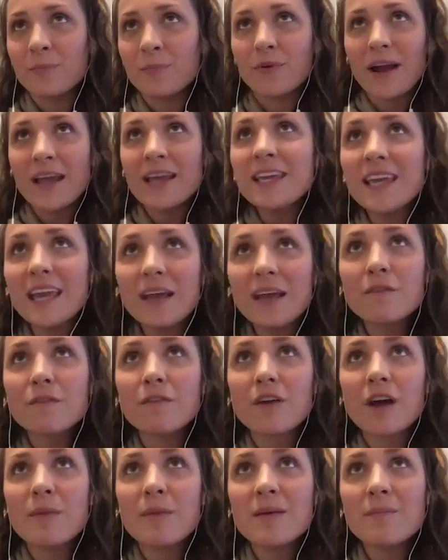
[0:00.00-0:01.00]
breaking
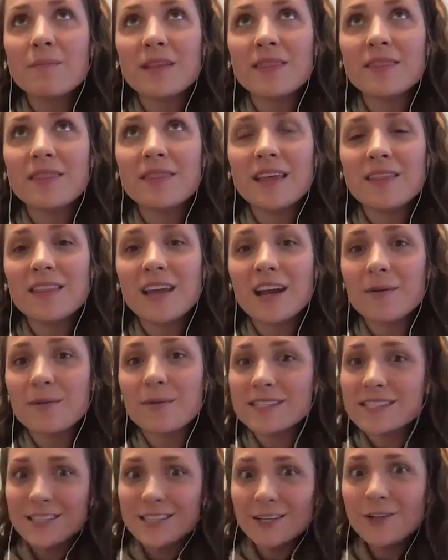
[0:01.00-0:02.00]
from it, but then
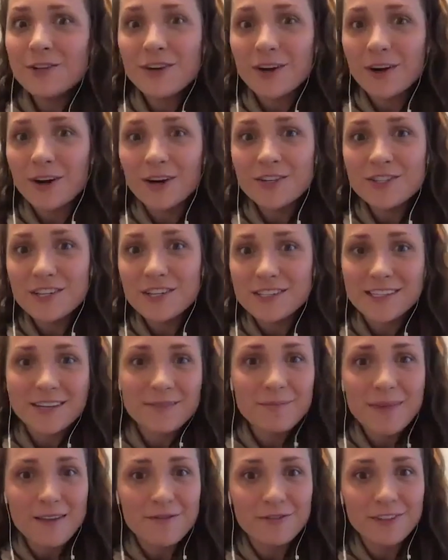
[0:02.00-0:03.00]
there was still the urges
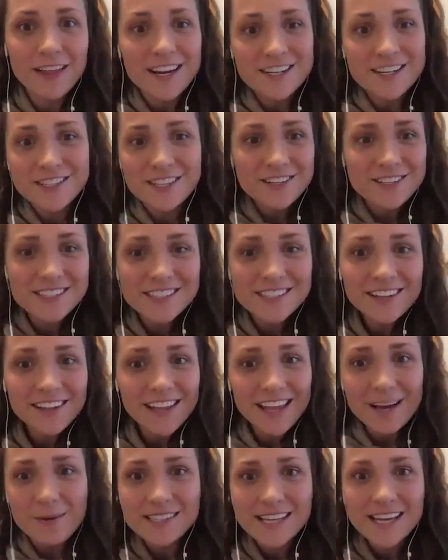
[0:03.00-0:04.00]
of my flesh. There's
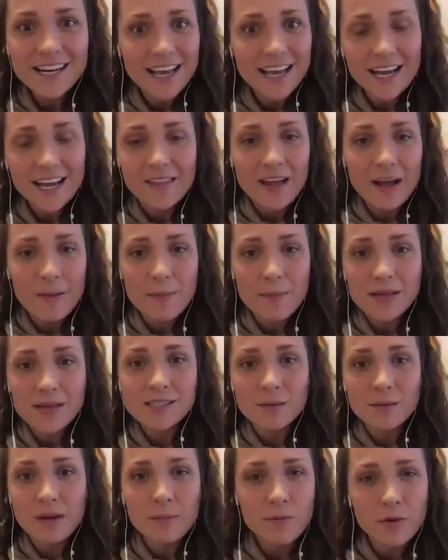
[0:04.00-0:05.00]
still, like we said, kind of that
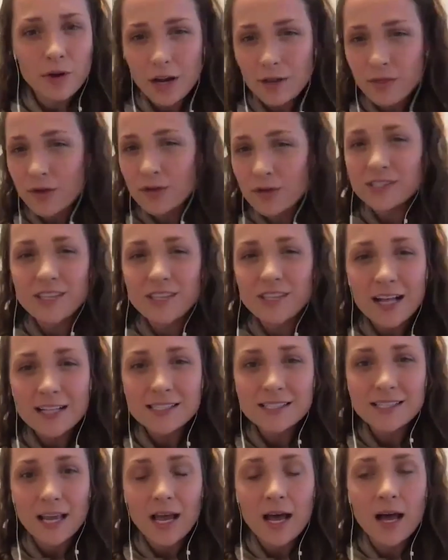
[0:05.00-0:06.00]
muscle memory or those
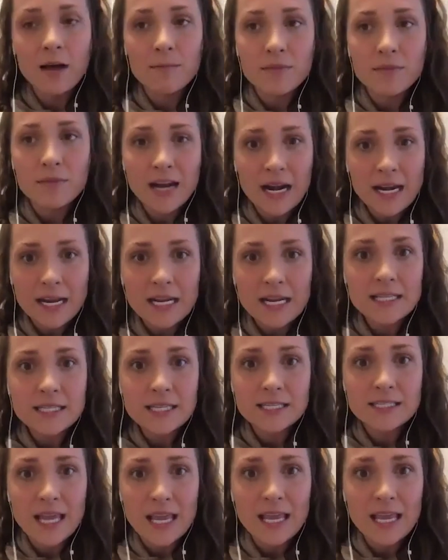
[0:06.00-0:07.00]
thoughts that come that I
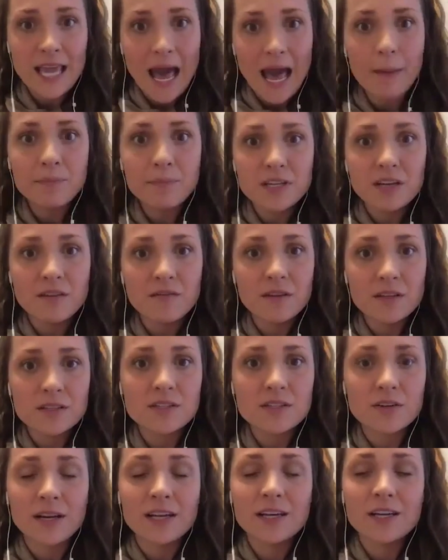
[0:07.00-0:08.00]
needed to take captive
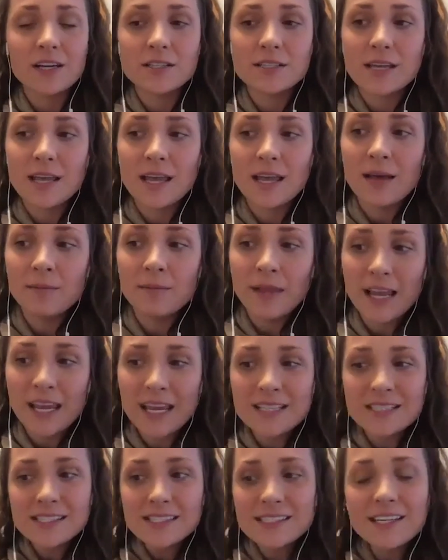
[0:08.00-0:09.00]
and surrender to Him.
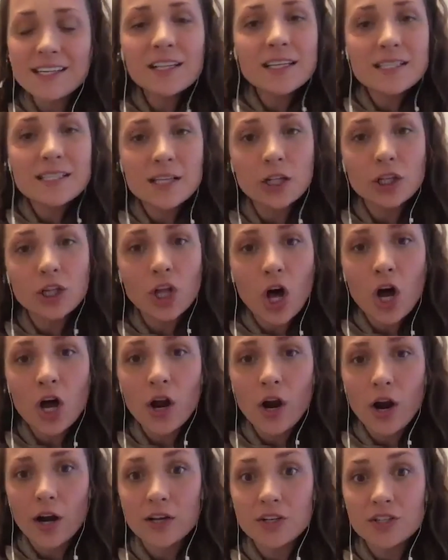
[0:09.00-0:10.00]
Like it still is a
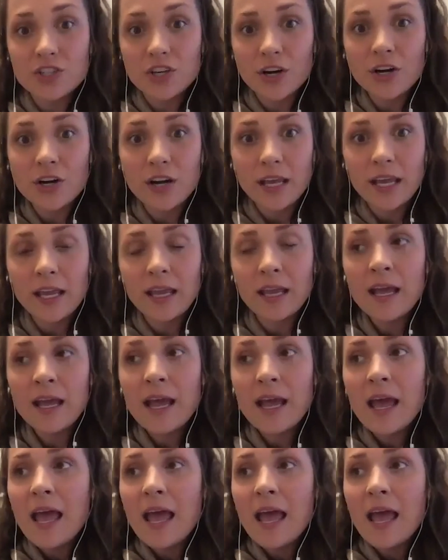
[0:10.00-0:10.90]
long arc journey.